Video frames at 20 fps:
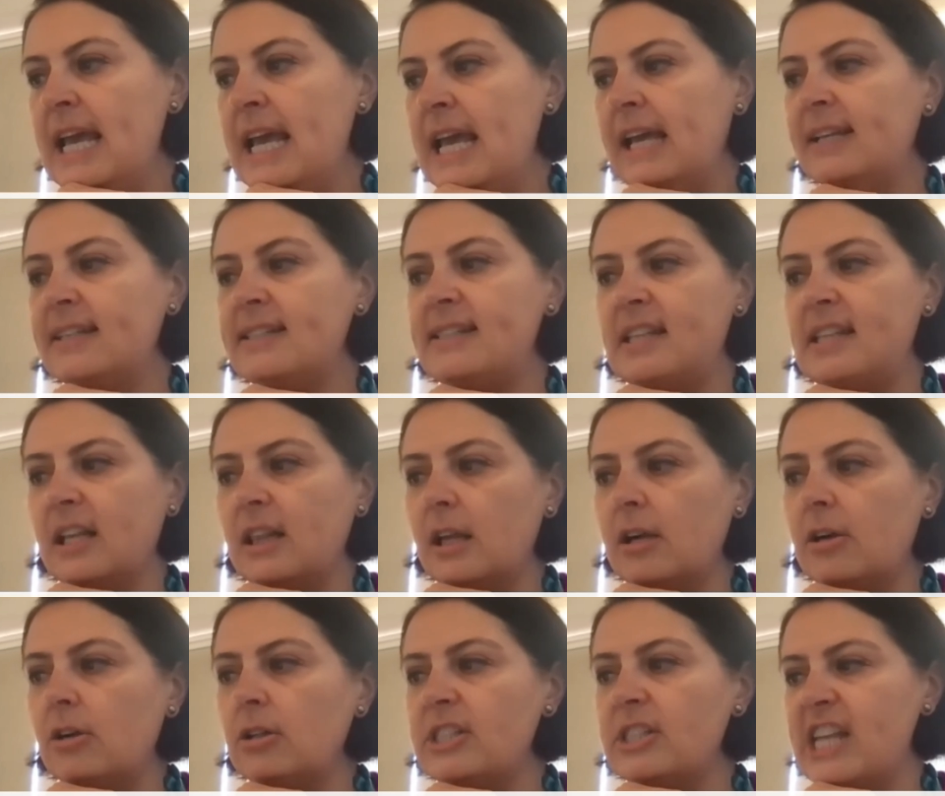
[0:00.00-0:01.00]
In a
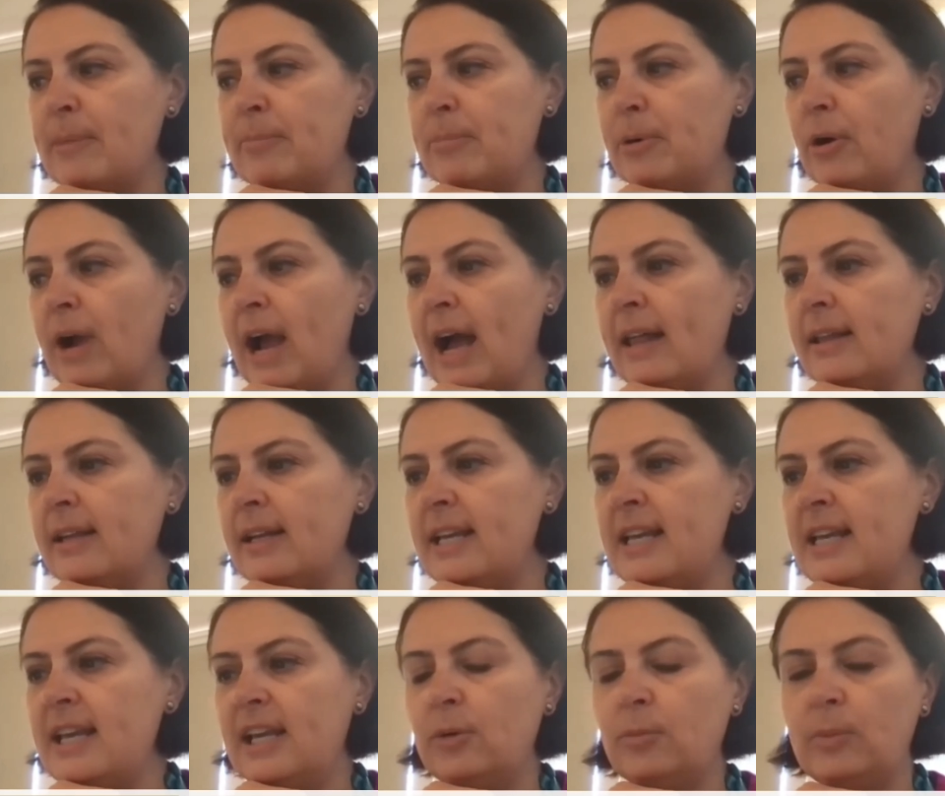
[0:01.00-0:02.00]
cyclical
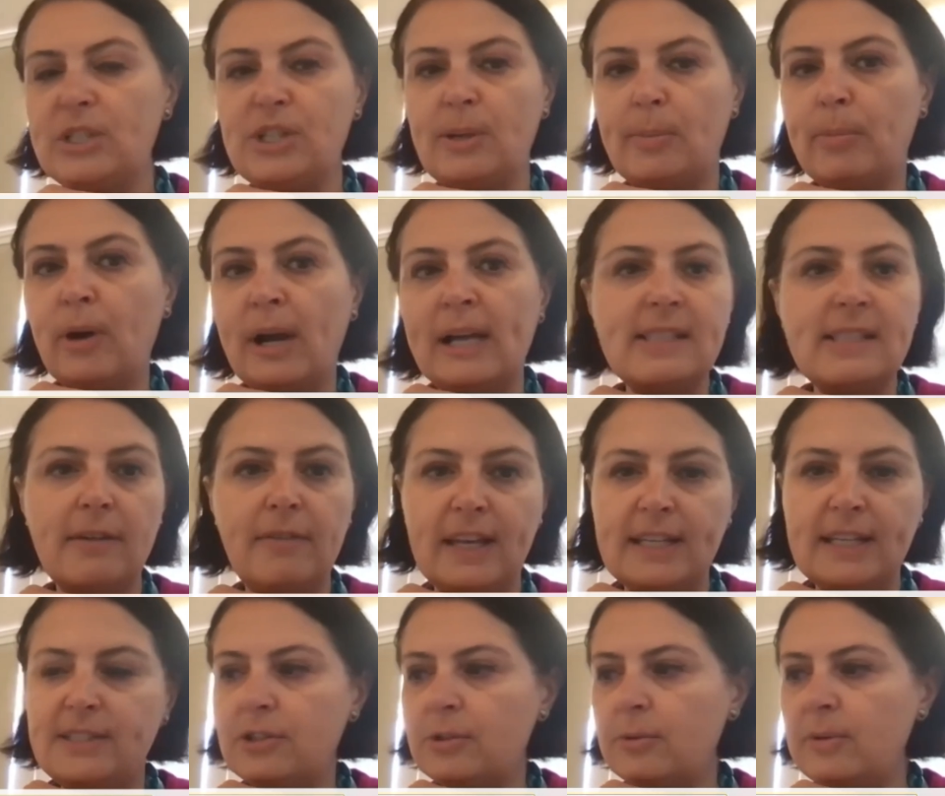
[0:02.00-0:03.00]
temporality in which oppressive
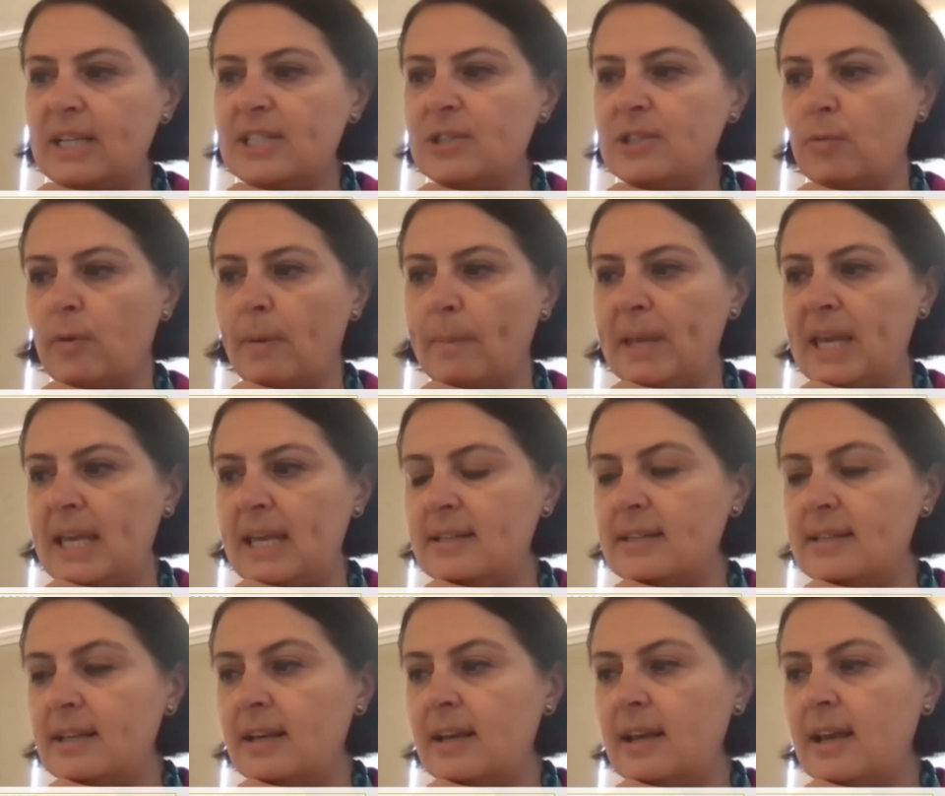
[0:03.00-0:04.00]
histories
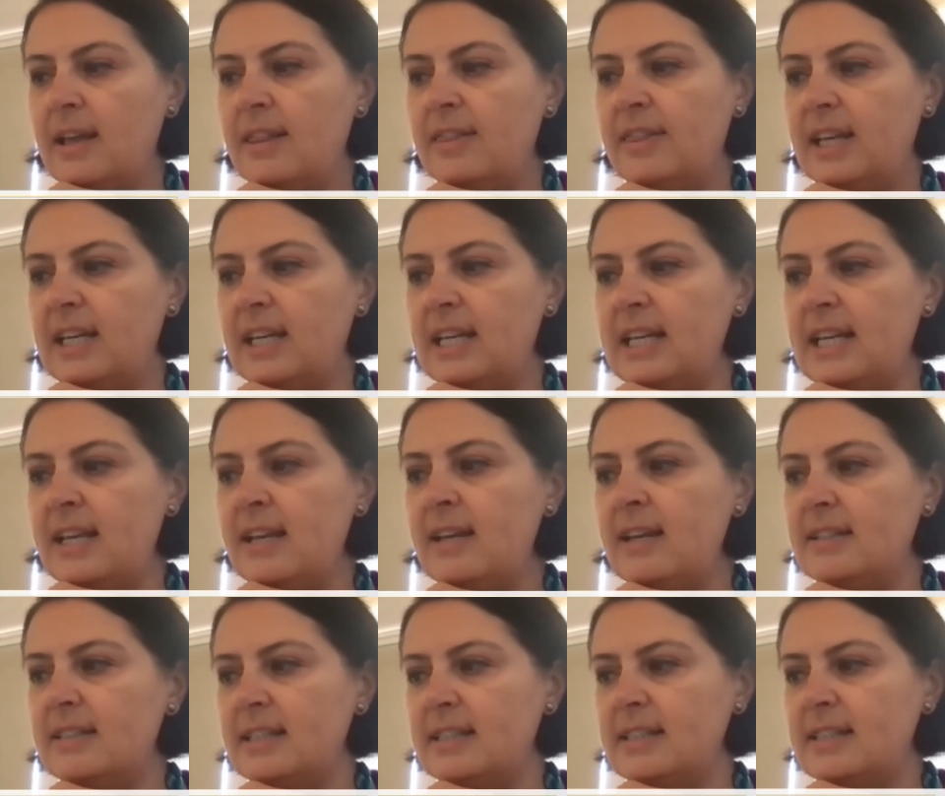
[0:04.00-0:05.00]
repeat, the
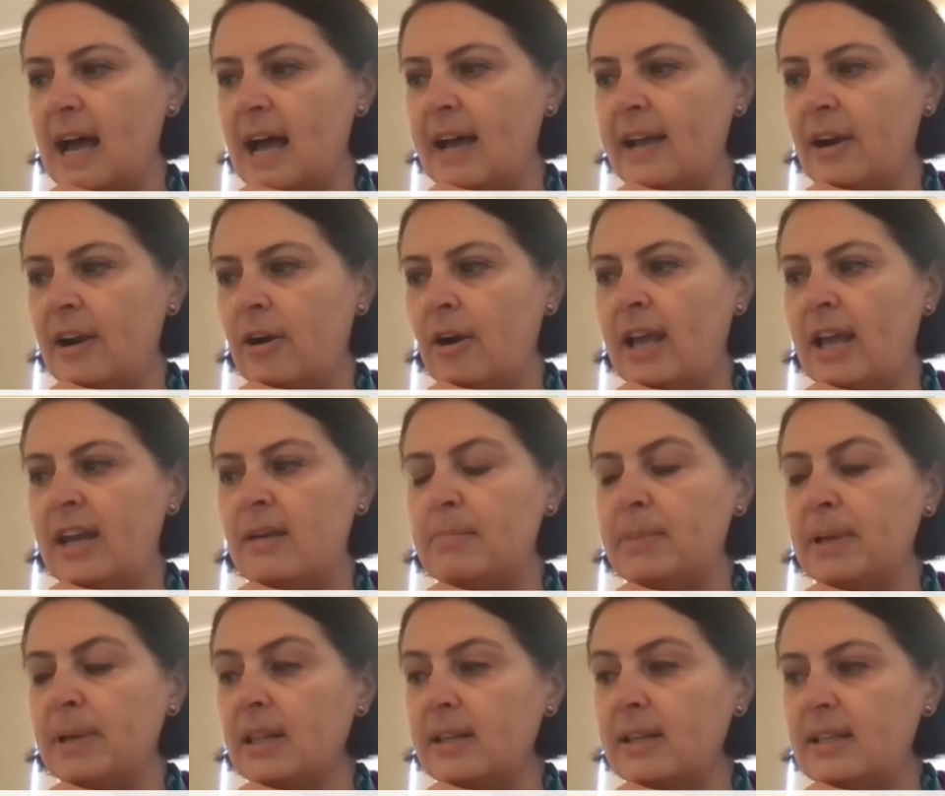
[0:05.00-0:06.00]
need, desire, and
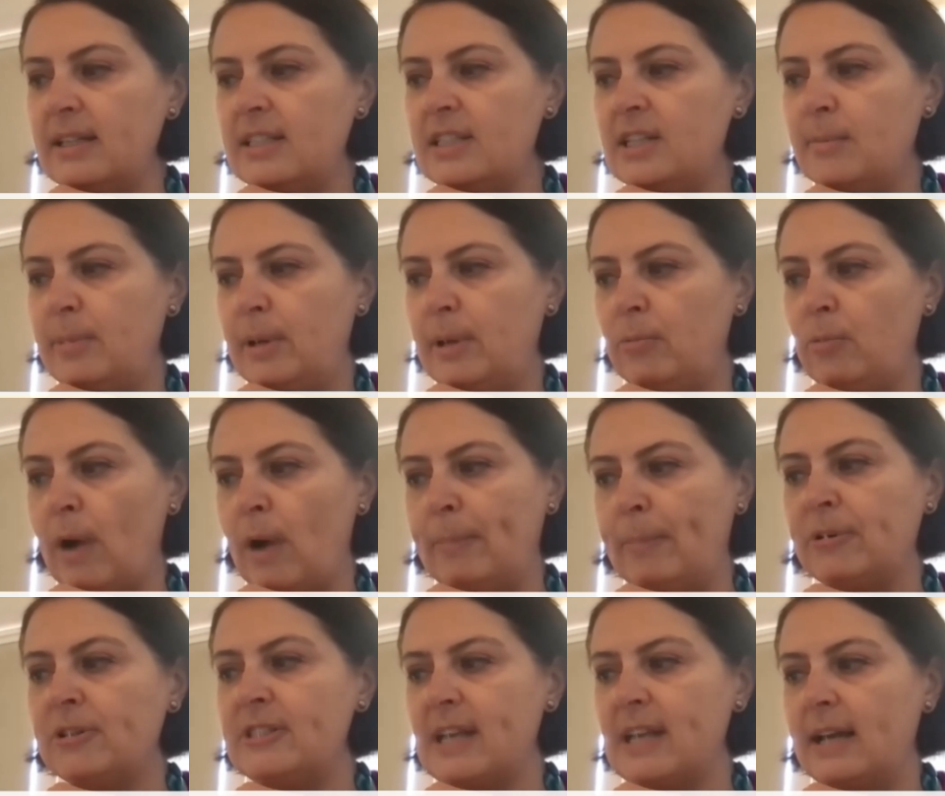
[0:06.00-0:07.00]
ability to be
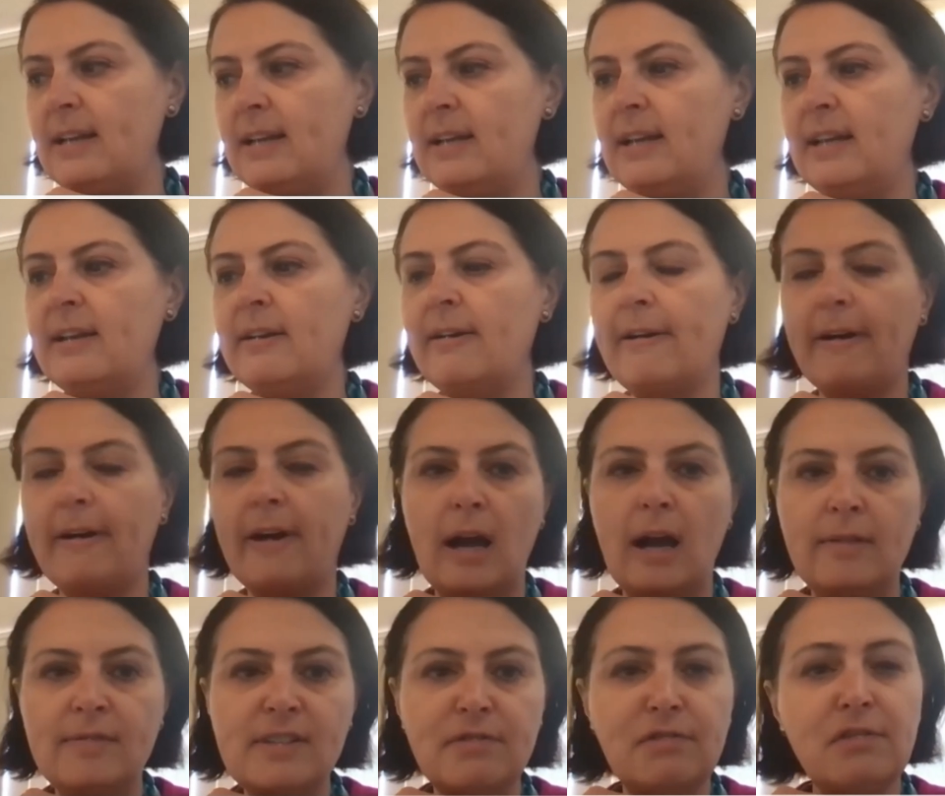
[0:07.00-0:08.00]
represented in
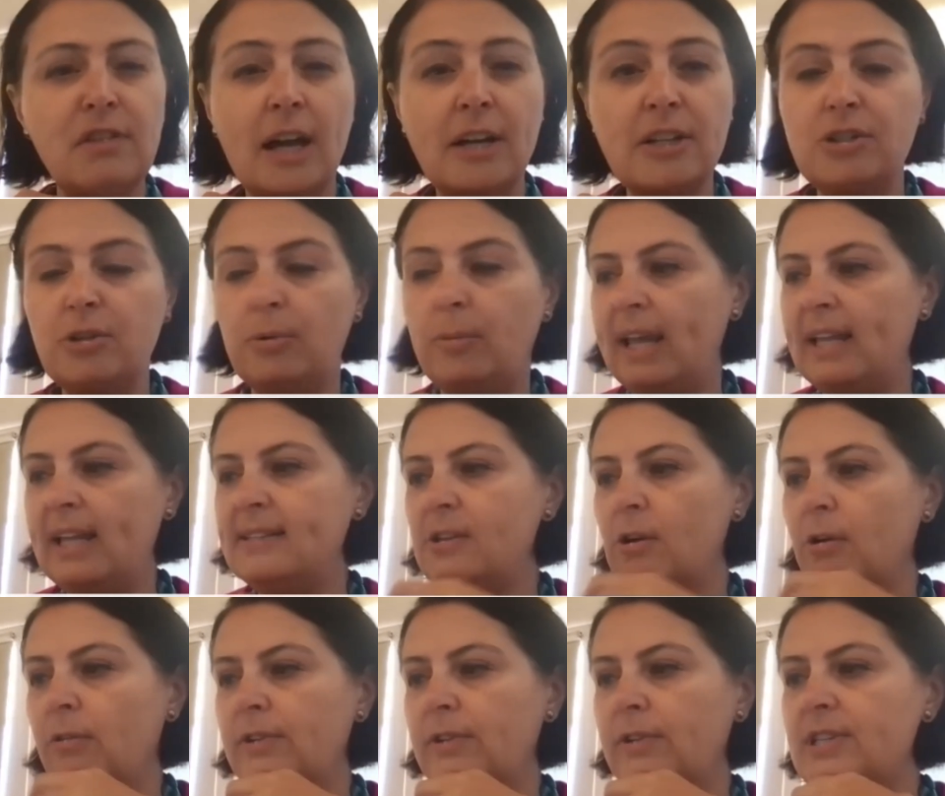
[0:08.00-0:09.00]
archives fluctuates
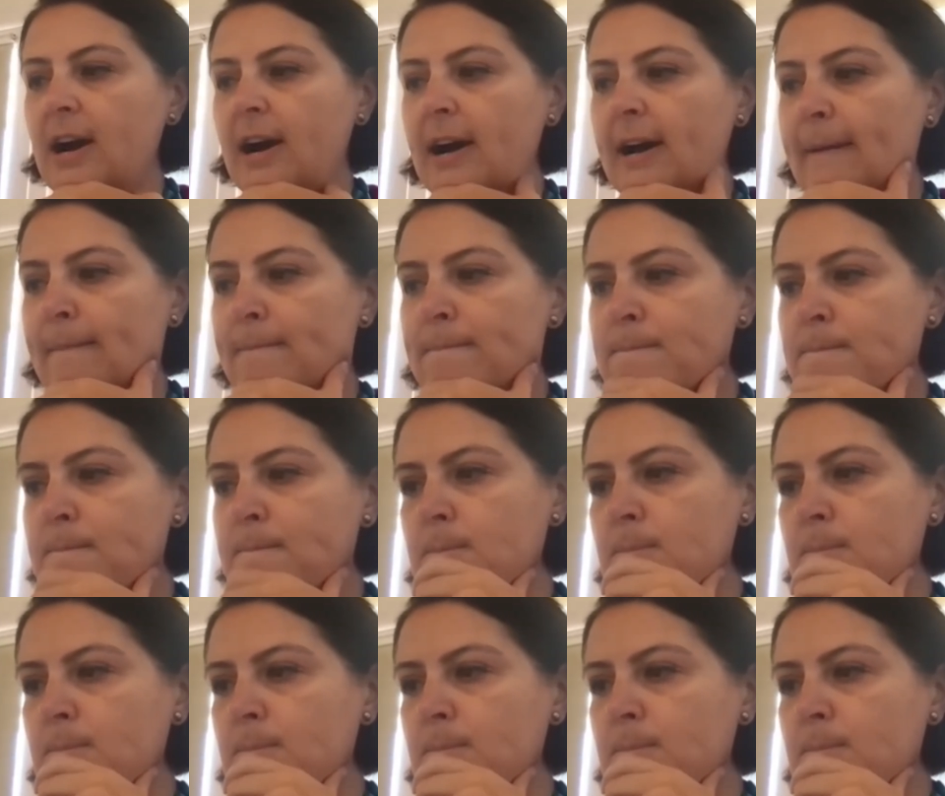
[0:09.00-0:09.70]
over time.